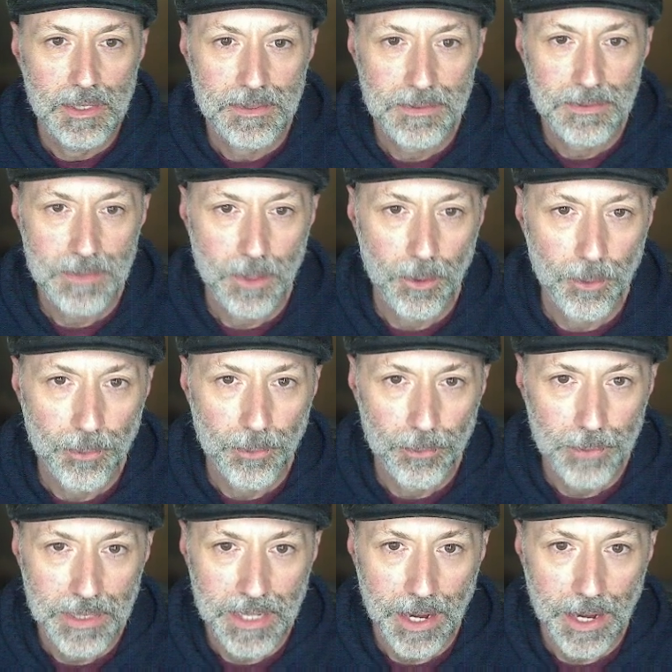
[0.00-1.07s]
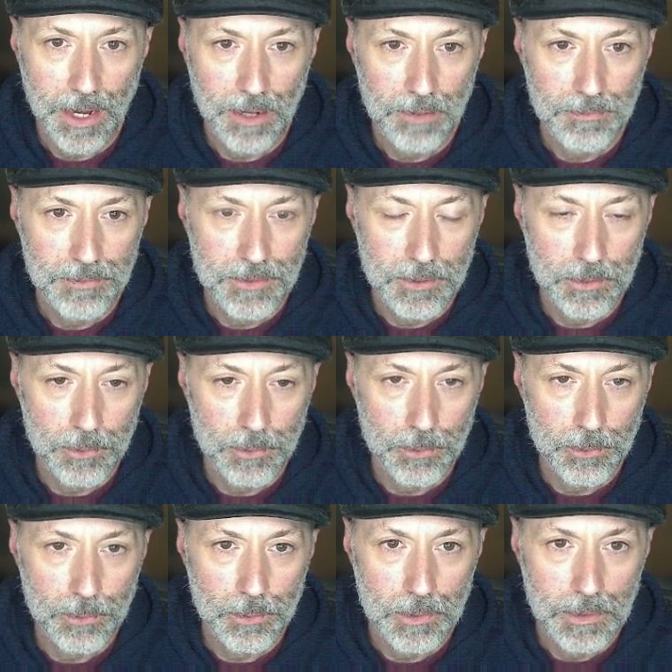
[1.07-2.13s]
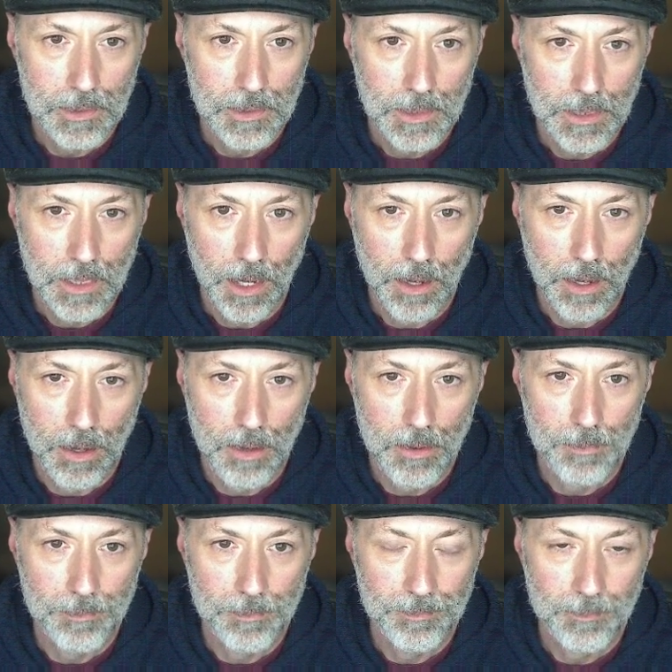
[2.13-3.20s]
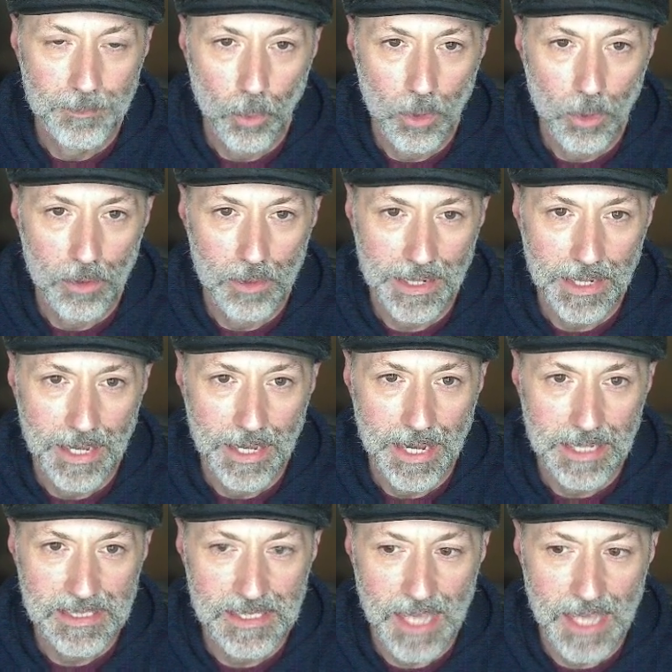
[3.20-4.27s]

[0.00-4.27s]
so we have two, more like a